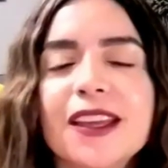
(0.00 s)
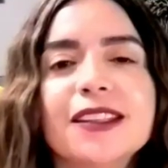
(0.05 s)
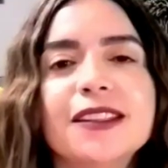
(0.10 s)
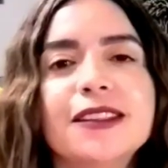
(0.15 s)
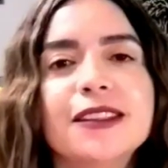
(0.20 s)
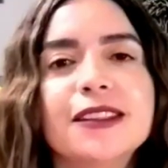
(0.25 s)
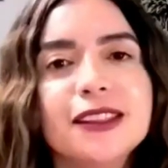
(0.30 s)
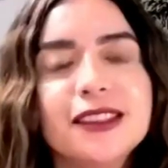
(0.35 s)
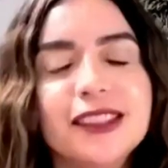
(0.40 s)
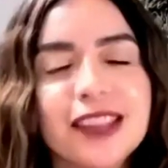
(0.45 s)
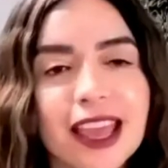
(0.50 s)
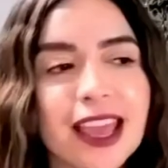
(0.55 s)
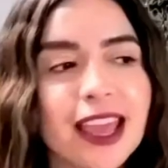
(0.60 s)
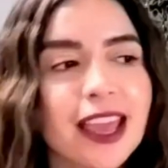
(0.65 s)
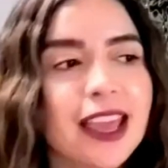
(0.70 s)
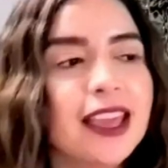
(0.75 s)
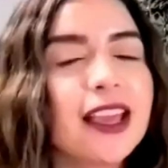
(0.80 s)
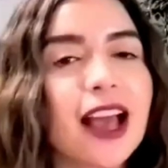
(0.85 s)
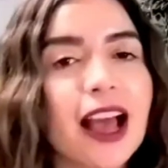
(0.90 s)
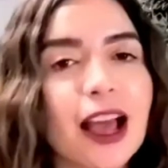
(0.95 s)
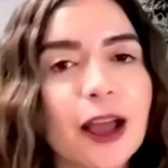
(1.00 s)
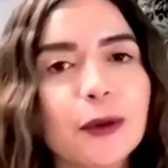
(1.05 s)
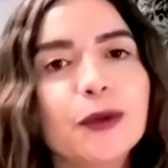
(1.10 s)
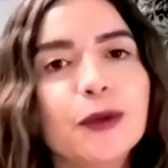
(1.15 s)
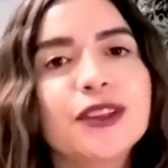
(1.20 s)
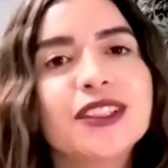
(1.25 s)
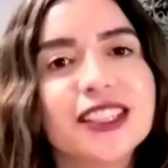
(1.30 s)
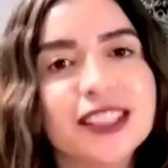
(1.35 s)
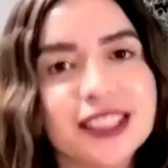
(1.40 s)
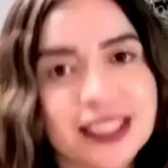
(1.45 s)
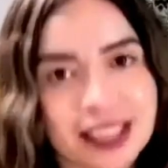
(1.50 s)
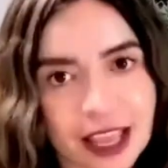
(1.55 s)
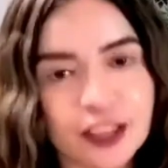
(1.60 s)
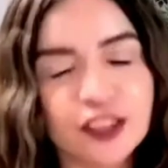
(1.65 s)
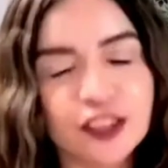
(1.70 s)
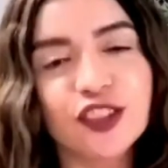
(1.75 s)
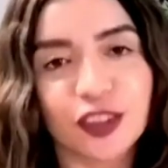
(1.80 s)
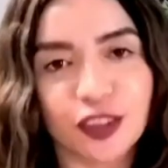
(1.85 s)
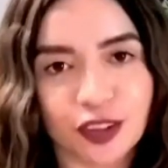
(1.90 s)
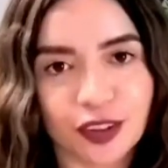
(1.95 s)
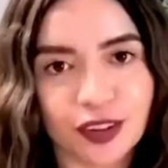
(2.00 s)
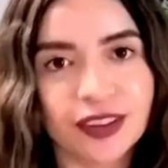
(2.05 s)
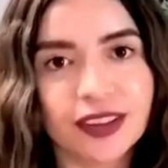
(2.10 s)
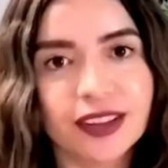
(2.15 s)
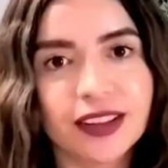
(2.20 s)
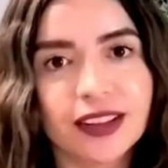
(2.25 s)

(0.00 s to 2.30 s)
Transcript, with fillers: Today I was intentional